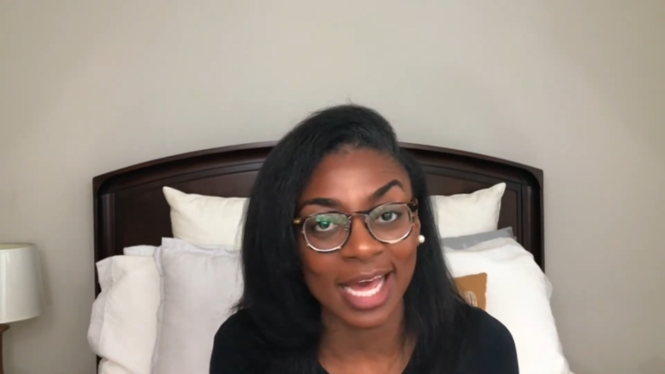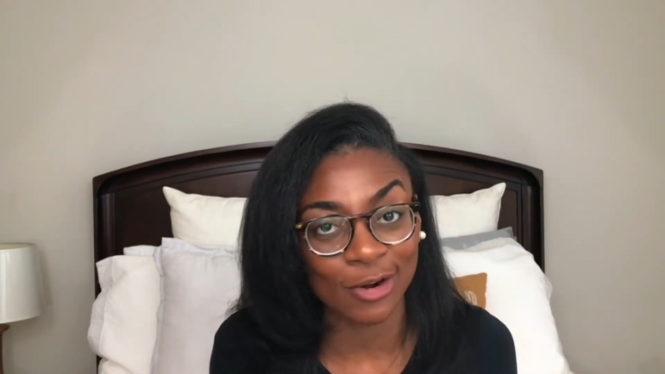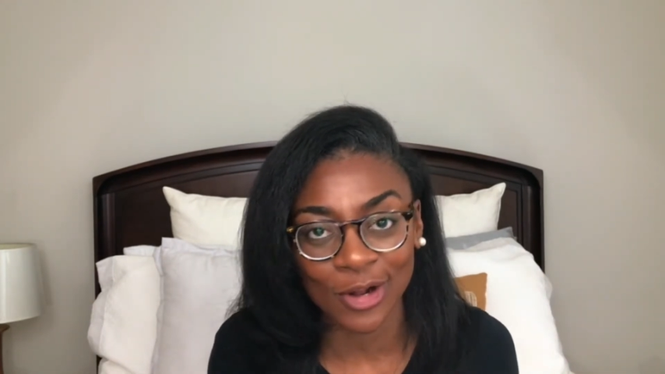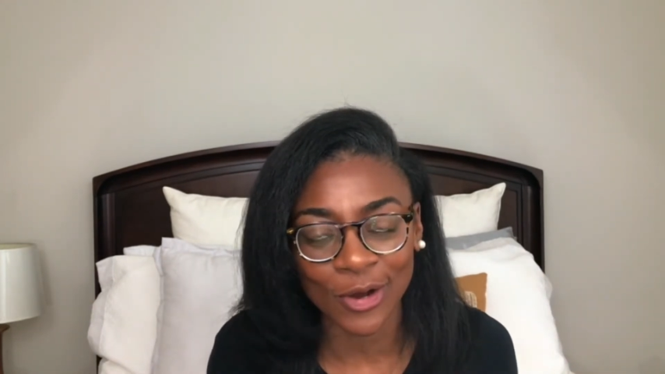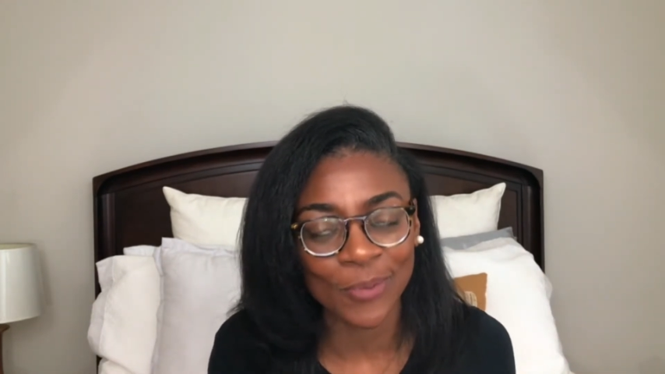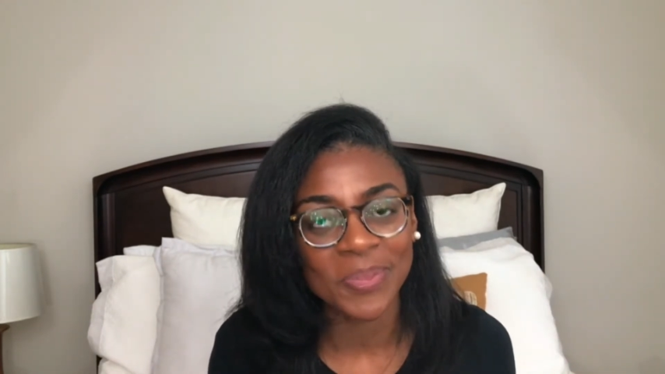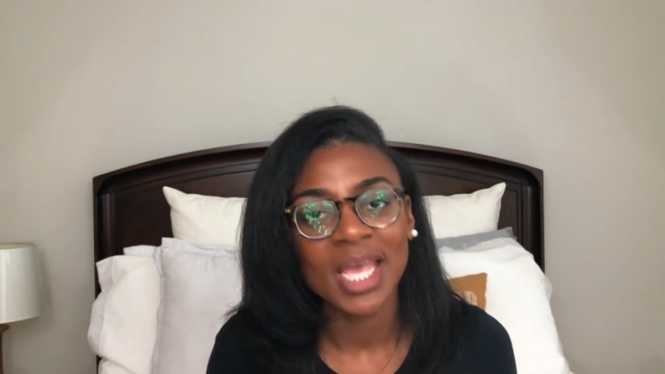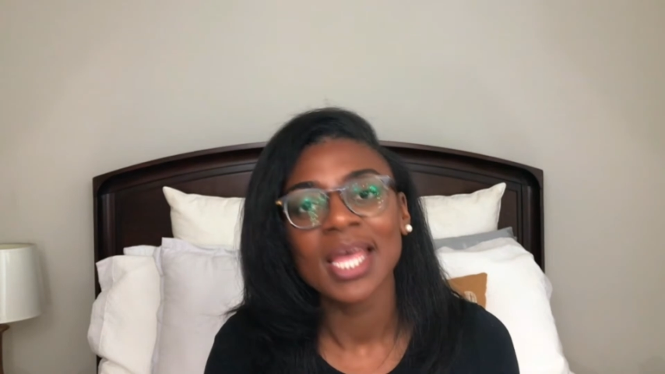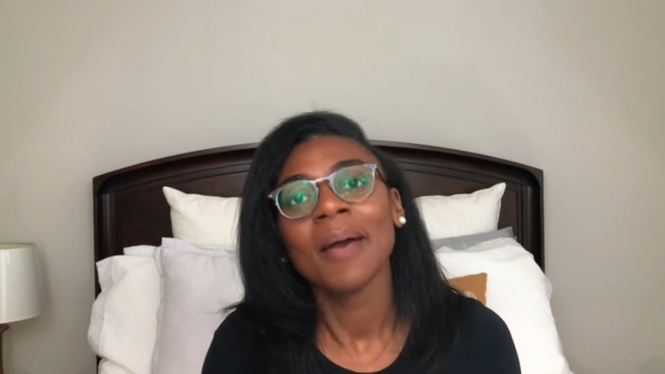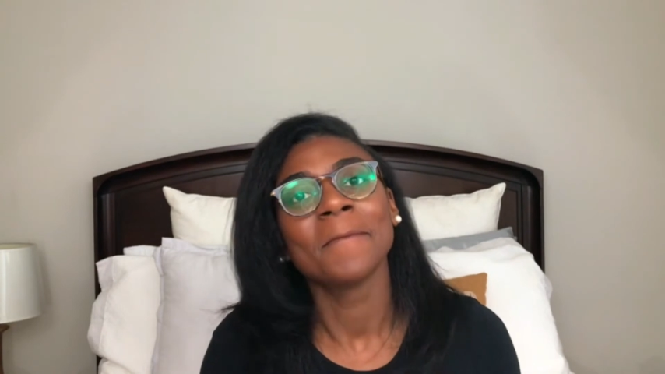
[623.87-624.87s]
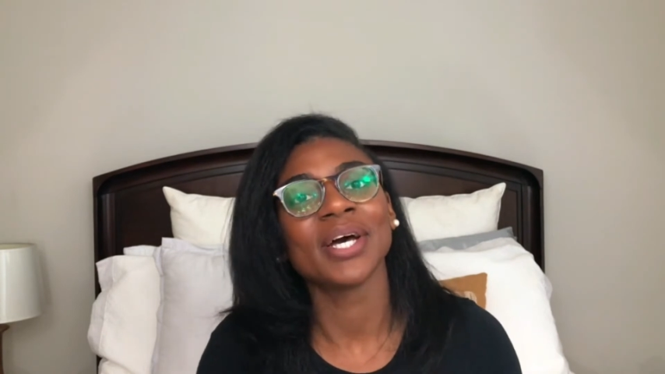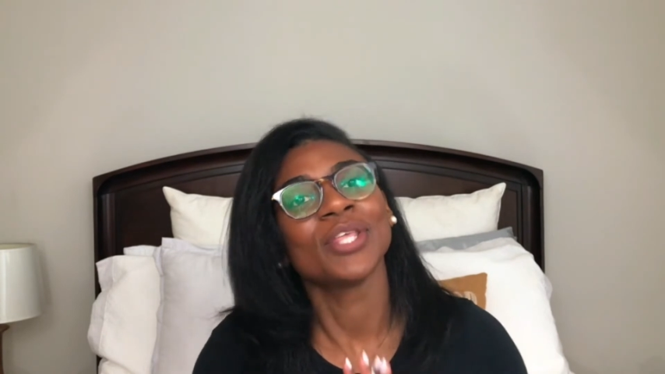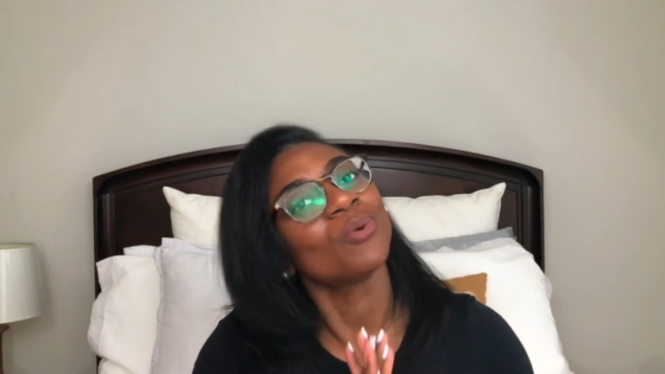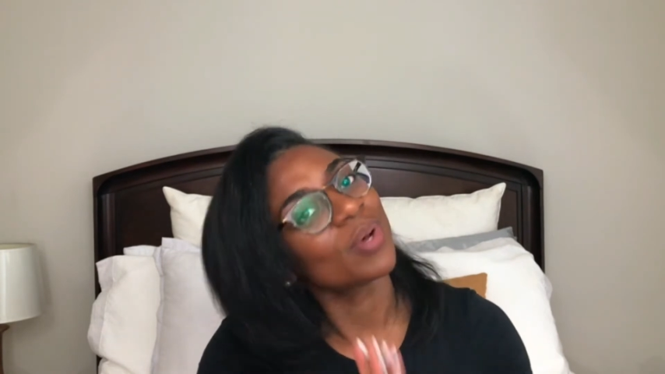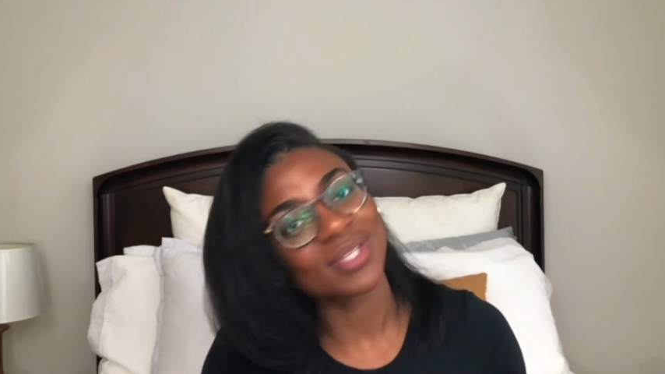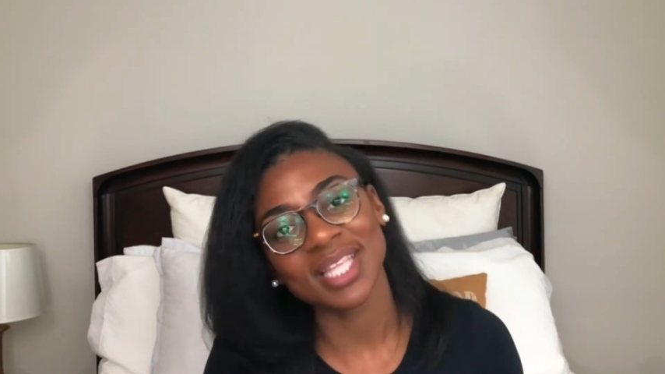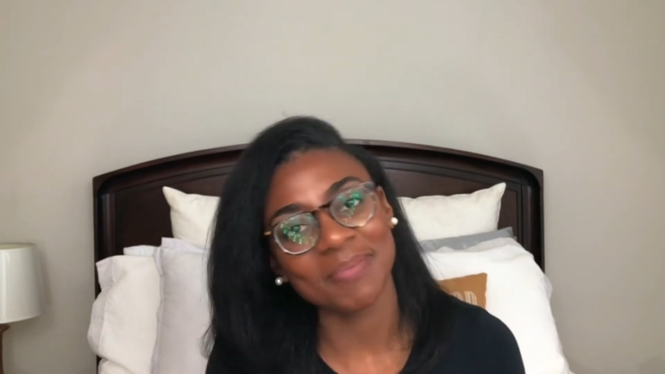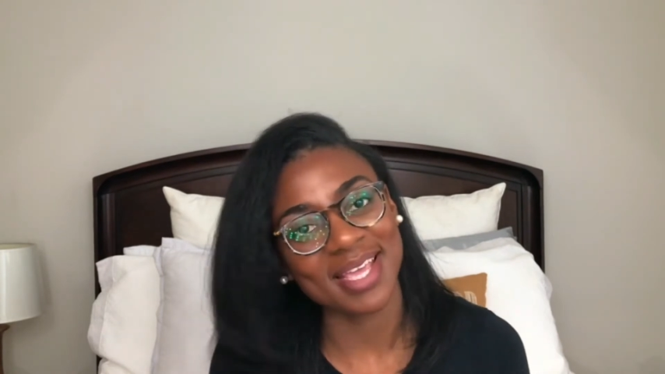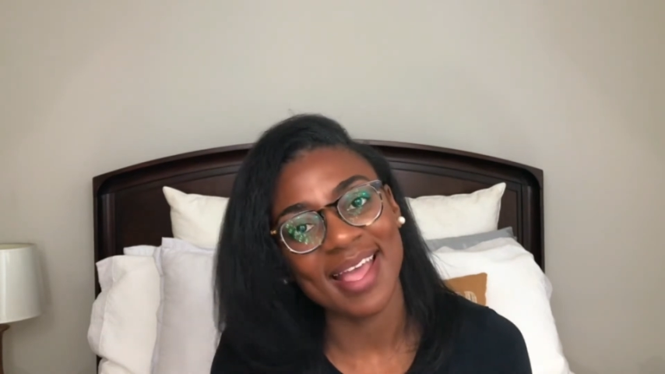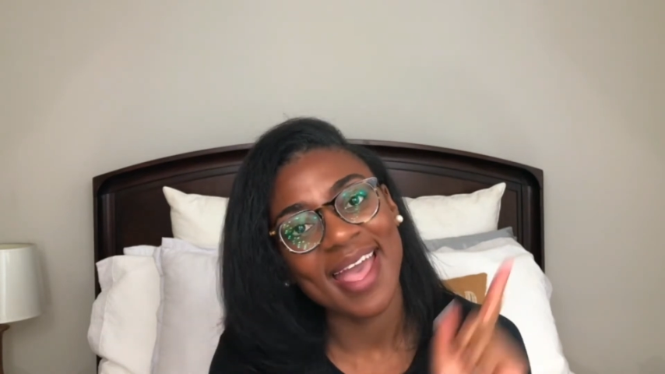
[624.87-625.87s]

I don't know, but you will see me